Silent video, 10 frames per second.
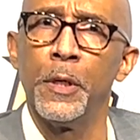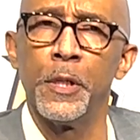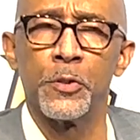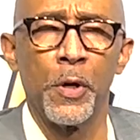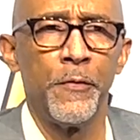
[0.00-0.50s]

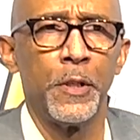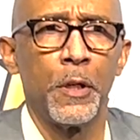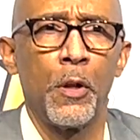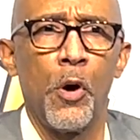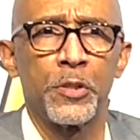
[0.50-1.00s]
And so even in a
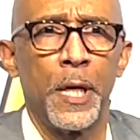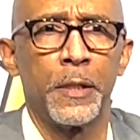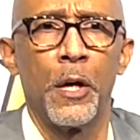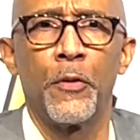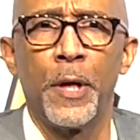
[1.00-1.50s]
loss like
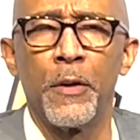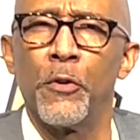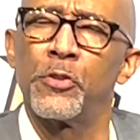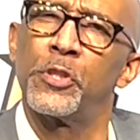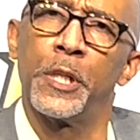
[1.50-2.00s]
the other night
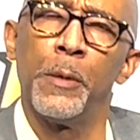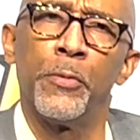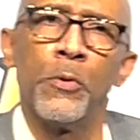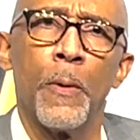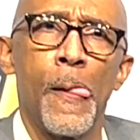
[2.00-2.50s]
versus
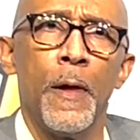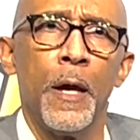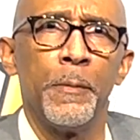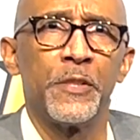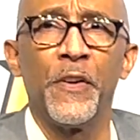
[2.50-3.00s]
Temple,
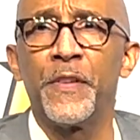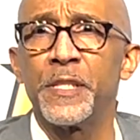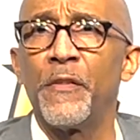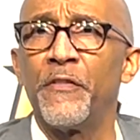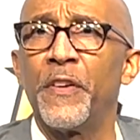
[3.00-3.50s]
it's
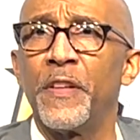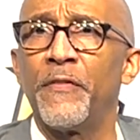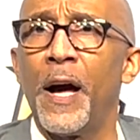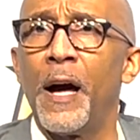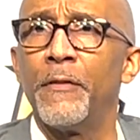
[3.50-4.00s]

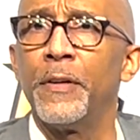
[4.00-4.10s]
57-55.